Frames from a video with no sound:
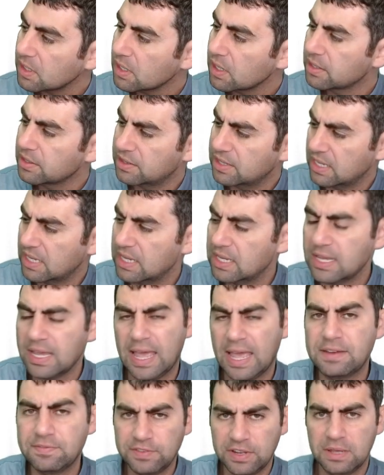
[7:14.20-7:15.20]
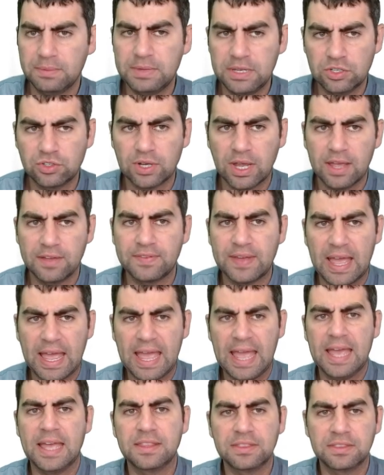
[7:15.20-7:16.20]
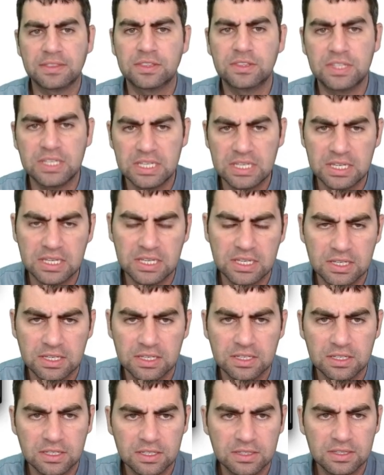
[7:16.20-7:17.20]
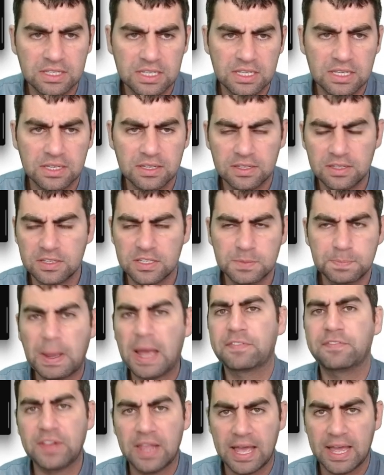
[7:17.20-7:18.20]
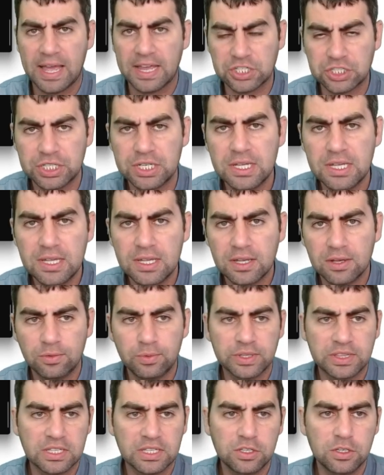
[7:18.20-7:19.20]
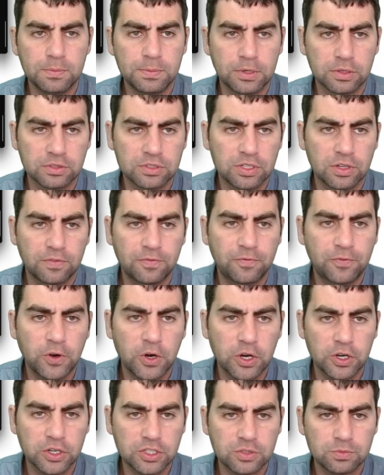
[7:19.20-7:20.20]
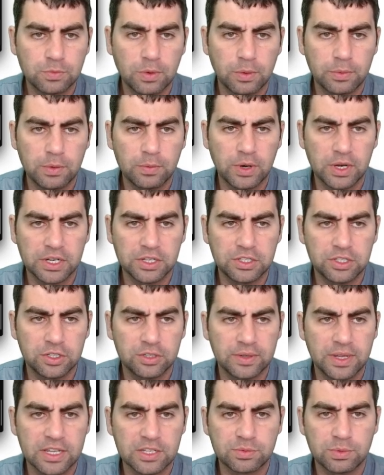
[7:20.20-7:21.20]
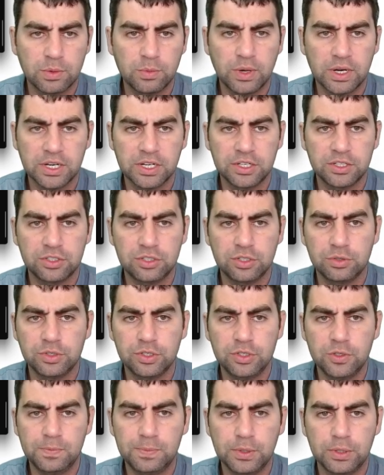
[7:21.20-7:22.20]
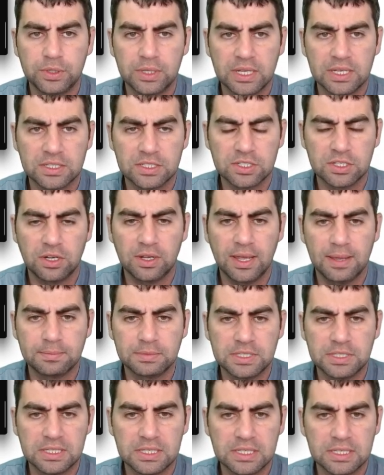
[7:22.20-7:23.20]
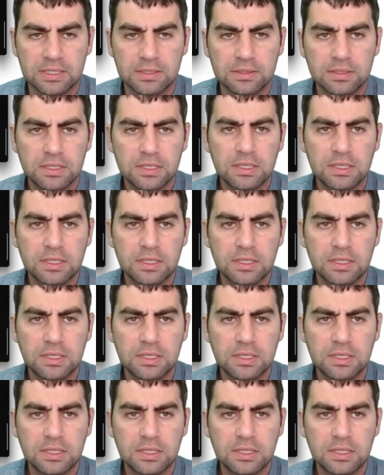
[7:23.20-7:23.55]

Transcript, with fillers: the NVMe drive and the the SPI flash with the U-boot. So first, what we want to do is we want to do U-boot install MTD.